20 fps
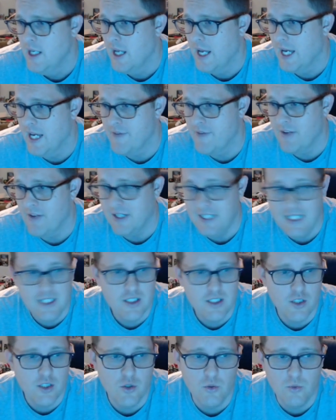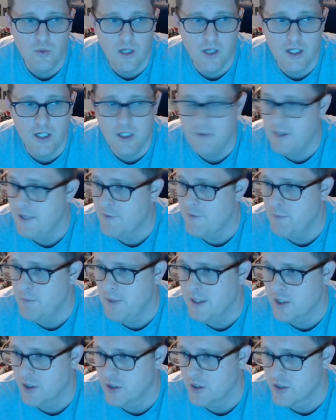If I need to, could even
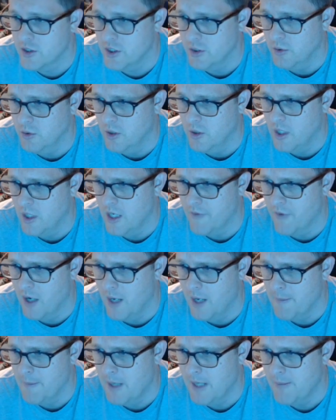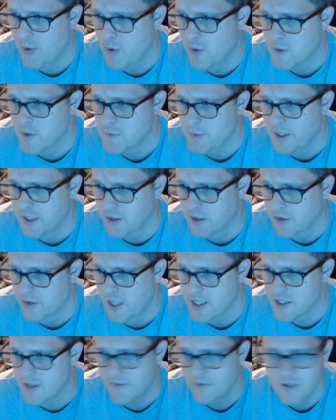be turn 2. If my opponent's being
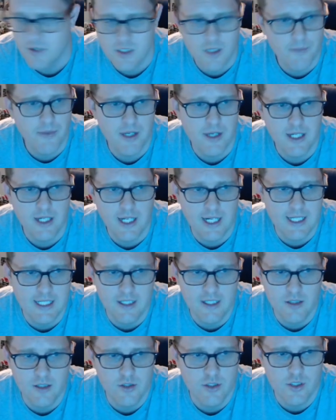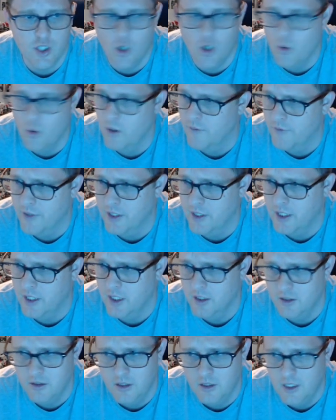aggressive or something, and I need to just go in for the
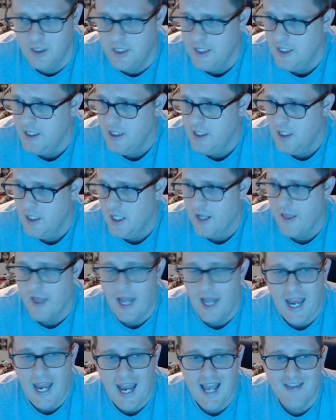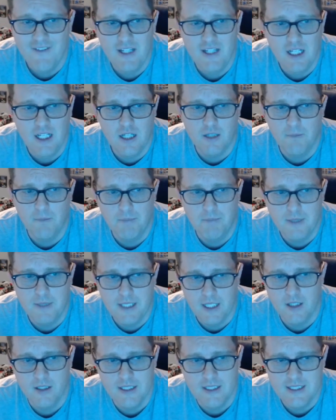kill. Having a
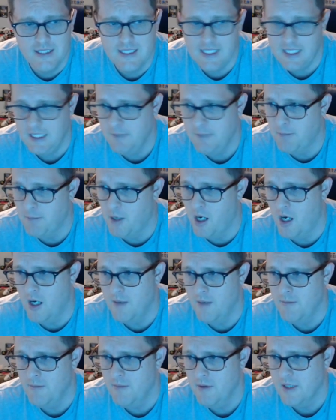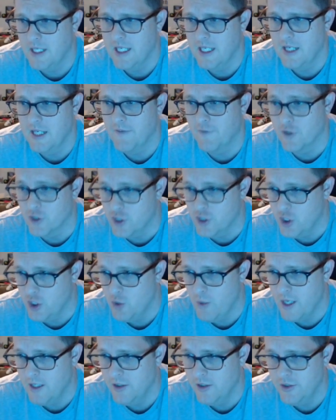guaranteed bomb for
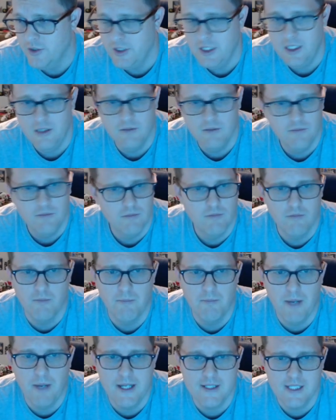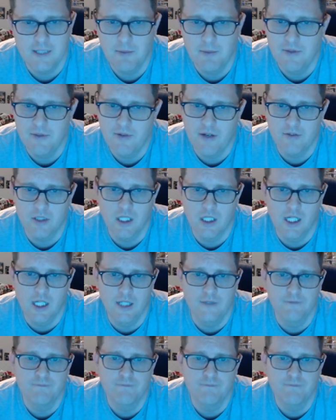2 energy, best thing we've ever gotten.